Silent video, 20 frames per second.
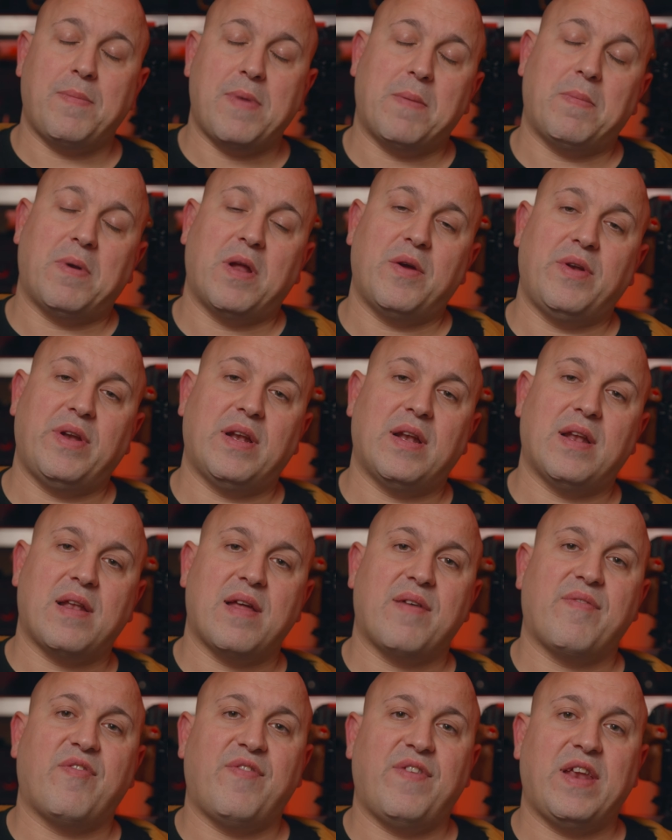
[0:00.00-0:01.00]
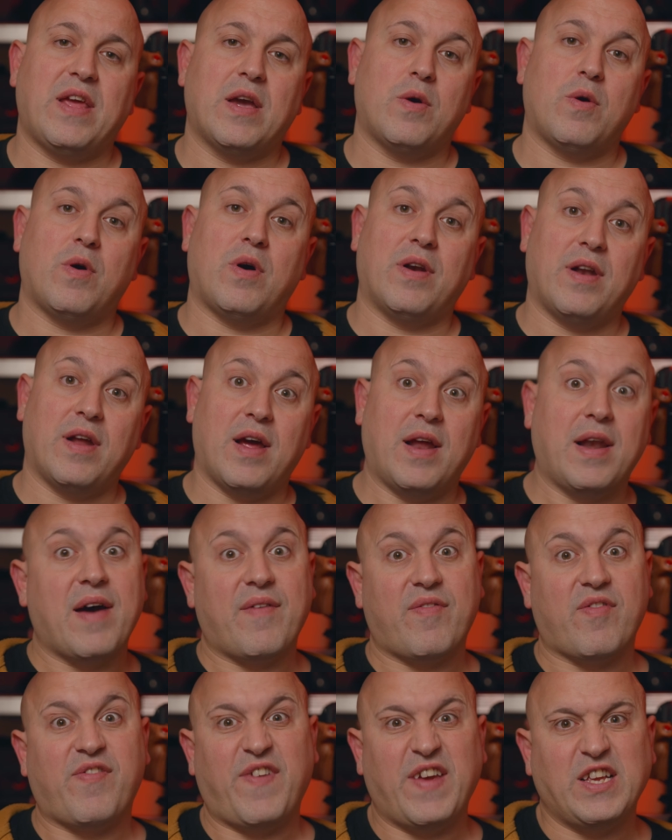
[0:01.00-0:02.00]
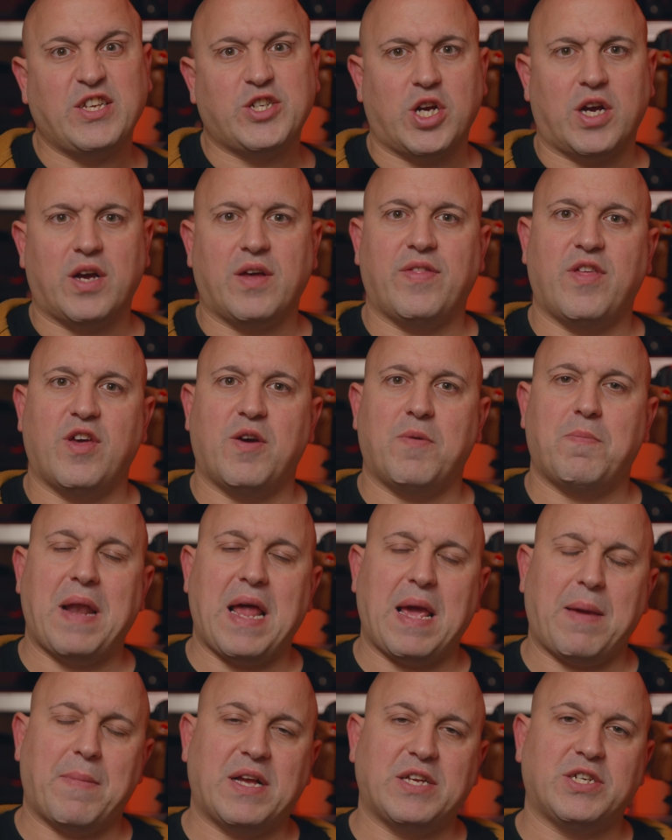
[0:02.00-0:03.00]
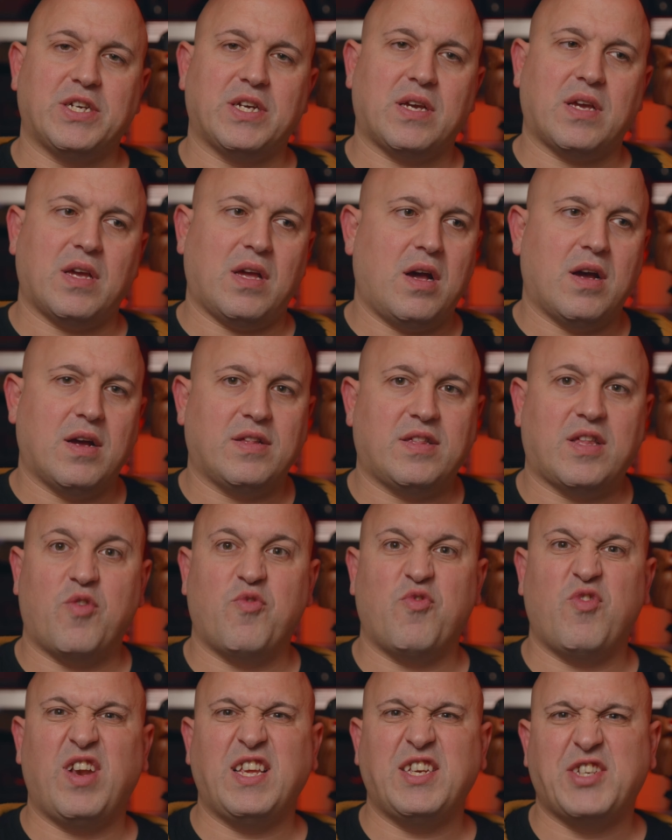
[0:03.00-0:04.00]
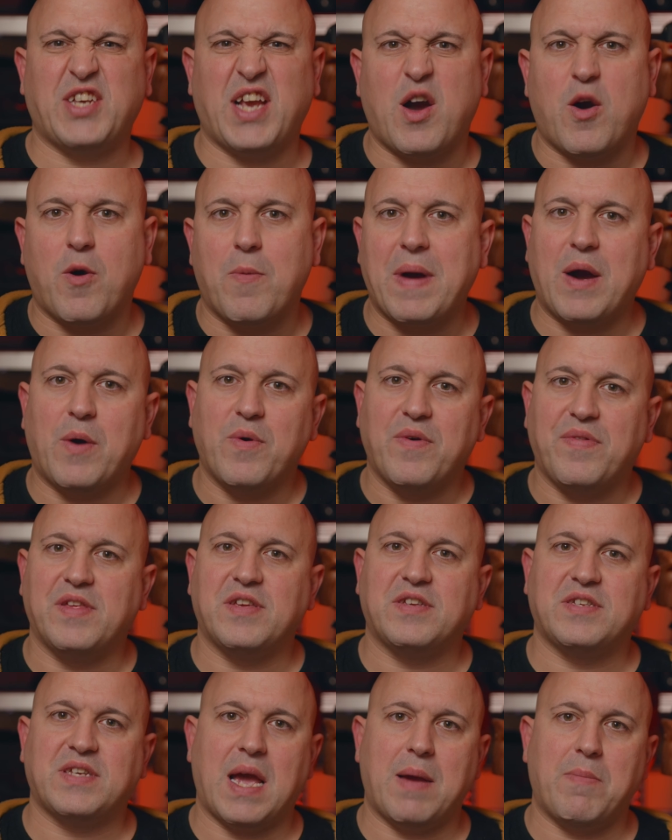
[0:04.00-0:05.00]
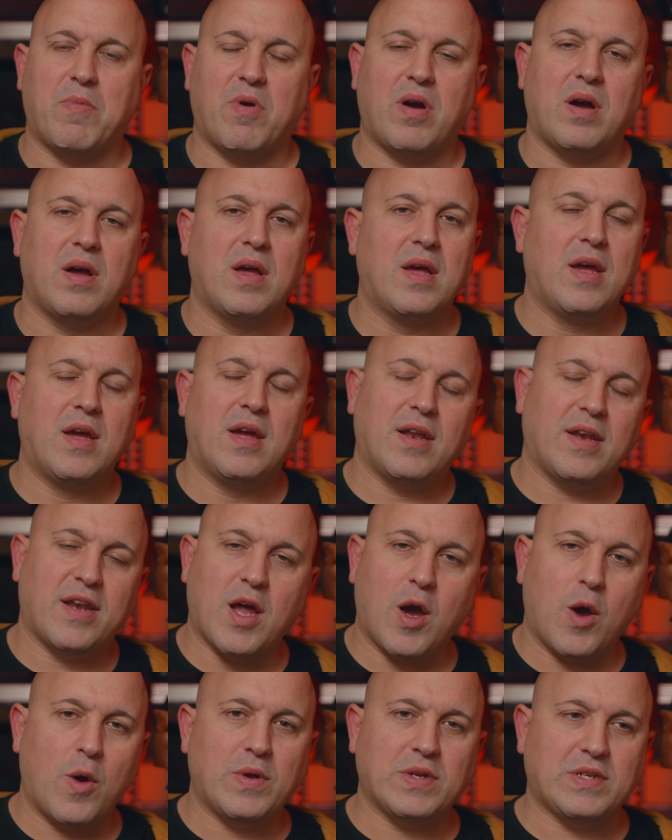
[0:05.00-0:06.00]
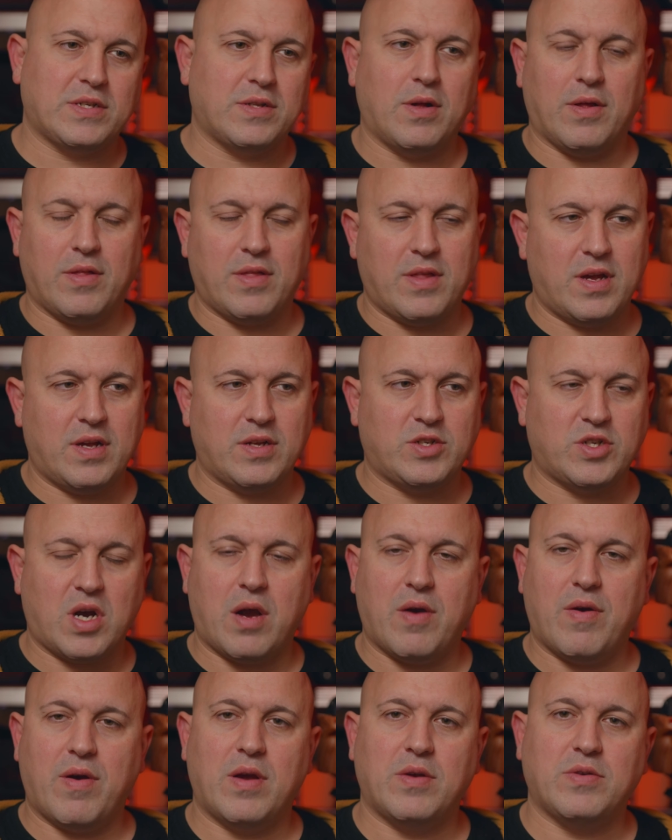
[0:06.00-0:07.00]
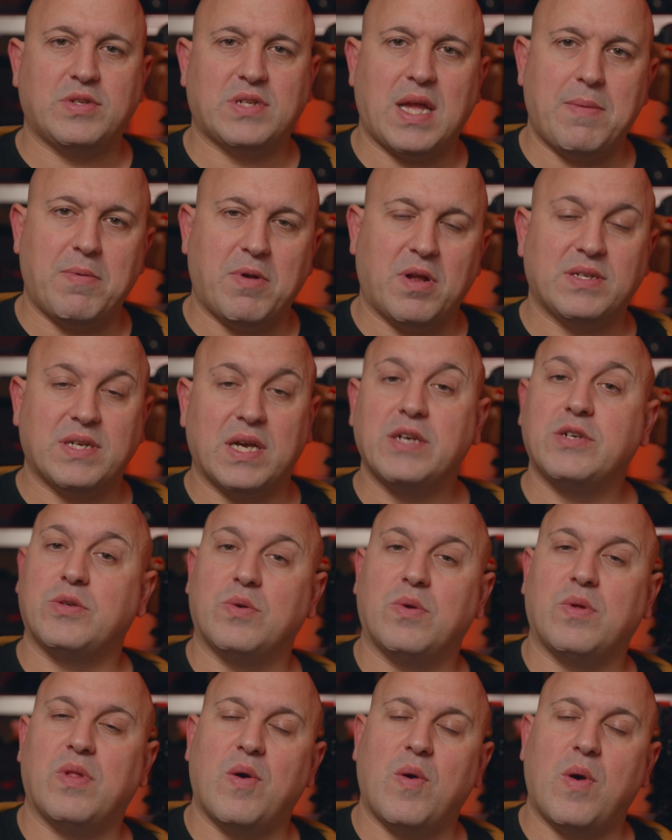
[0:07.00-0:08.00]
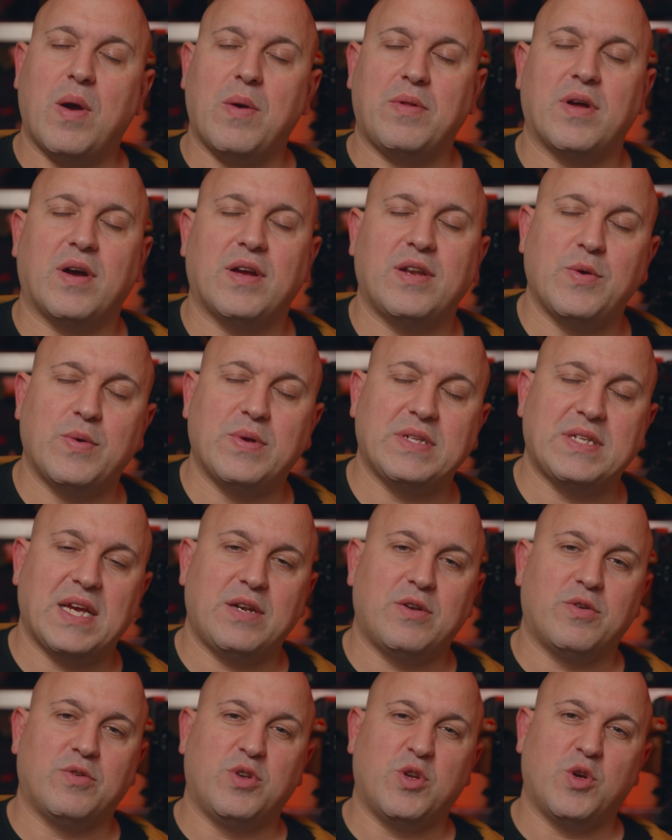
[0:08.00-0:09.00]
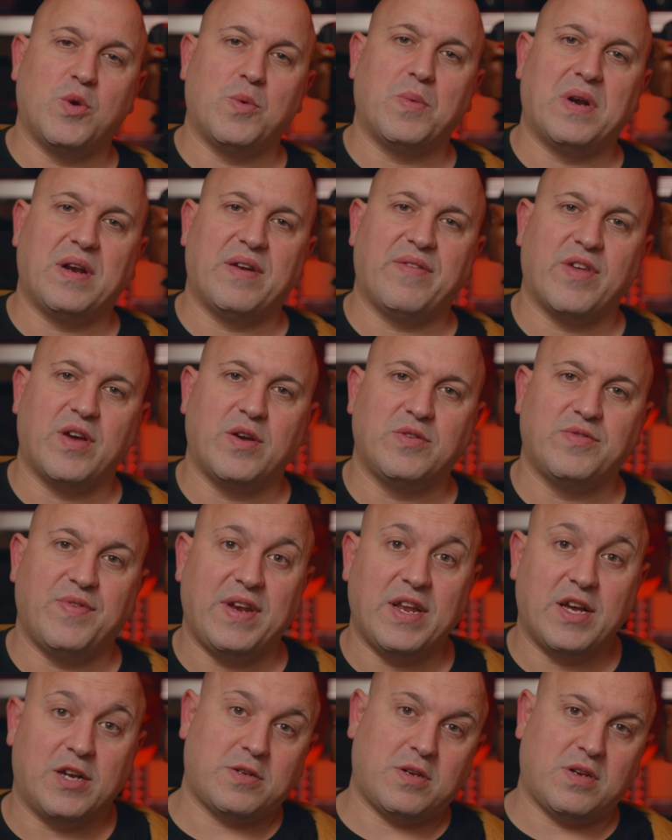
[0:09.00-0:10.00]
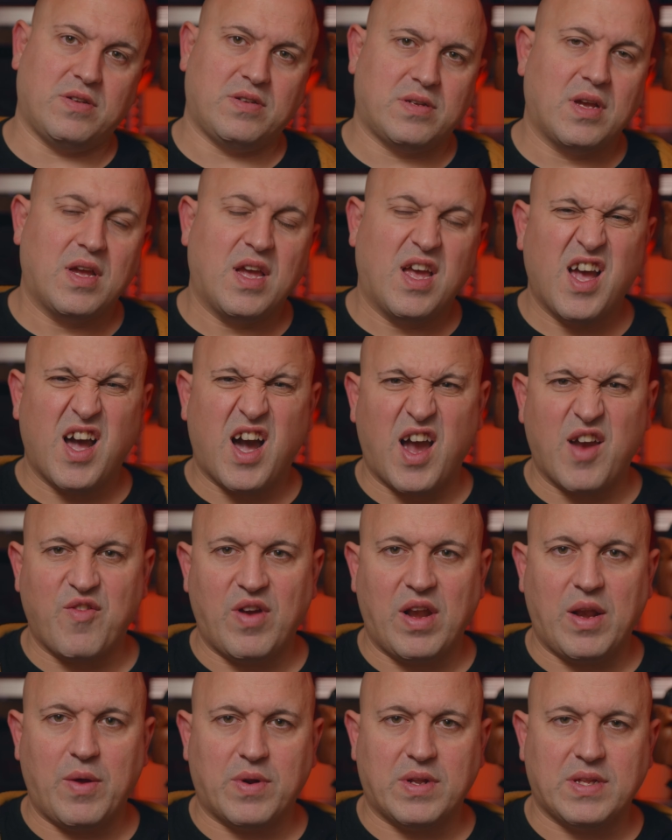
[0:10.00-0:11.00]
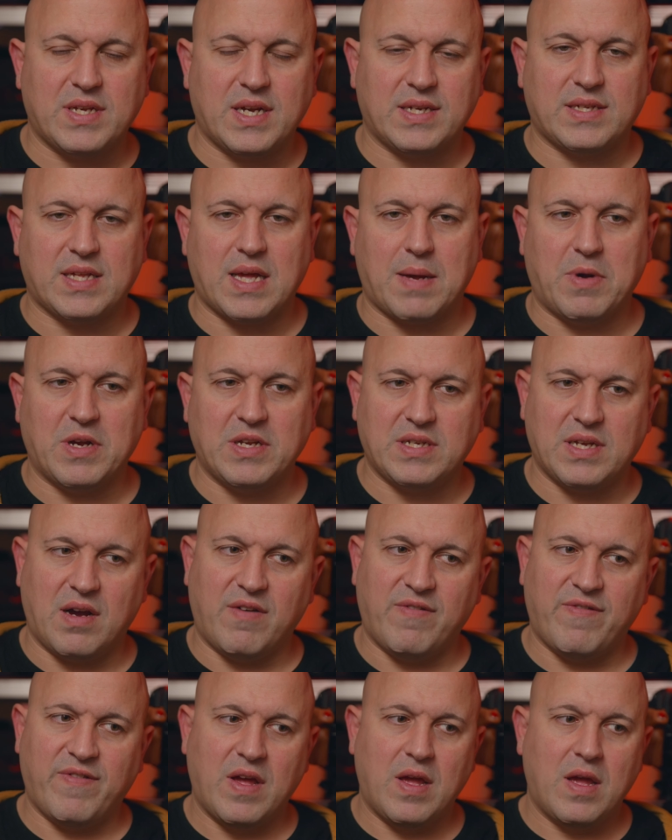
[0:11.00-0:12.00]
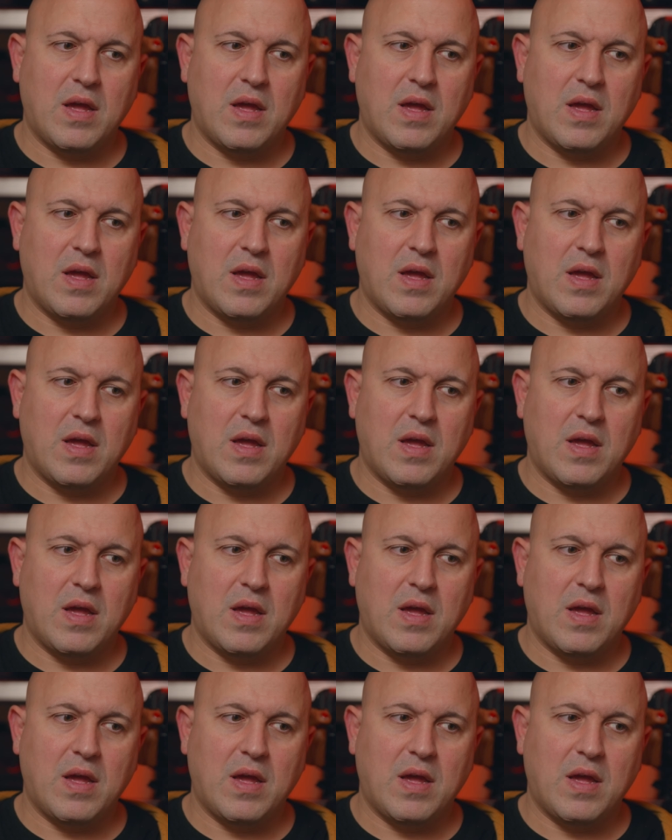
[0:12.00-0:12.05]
to be uploading another video on another feature that Blackmagic don't really shout about with this camera. No, it's not the gyro stabilization, although I do intend on doing one of those videos because I really want to test that myself.